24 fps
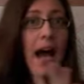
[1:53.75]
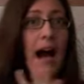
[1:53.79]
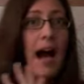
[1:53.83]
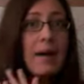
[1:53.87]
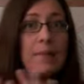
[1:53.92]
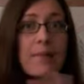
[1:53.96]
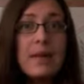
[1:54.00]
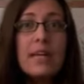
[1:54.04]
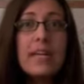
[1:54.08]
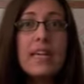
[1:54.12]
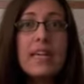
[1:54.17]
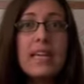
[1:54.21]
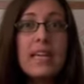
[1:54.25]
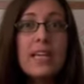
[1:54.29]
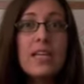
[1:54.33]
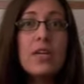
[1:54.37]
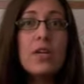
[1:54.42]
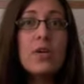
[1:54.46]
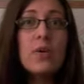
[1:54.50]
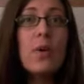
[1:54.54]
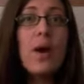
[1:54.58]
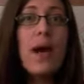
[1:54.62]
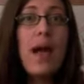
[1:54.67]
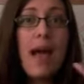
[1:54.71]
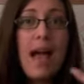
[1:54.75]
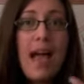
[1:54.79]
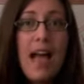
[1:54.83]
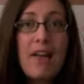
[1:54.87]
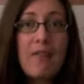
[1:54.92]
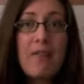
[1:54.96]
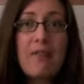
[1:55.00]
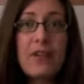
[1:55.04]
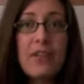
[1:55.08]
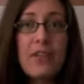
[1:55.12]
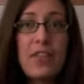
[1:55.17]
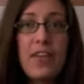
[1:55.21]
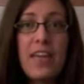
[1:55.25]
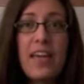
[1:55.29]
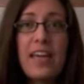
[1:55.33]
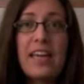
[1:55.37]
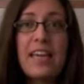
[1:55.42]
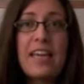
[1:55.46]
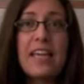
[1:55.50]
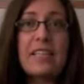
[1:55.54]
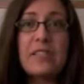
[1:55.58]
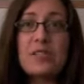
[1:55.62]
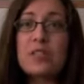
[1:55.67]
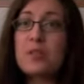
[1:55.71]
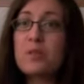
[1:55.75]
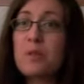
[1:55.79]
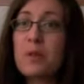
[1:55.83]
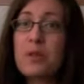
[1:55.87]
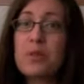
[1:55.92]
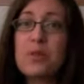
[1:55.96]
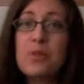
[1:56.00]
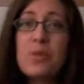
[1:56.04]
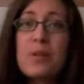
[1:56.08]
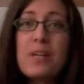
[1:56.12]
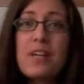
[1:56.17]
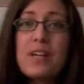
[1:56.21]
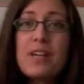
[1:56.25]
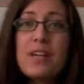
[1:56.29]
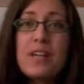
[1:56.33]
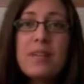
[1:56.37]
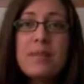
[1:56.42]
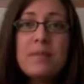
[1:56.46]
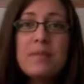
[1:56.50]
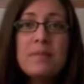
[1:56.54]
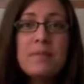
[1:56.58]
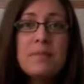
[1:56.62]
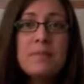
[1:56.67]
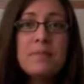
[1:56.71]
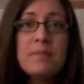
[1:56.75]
I'm not kidding you, everything. It smells weird.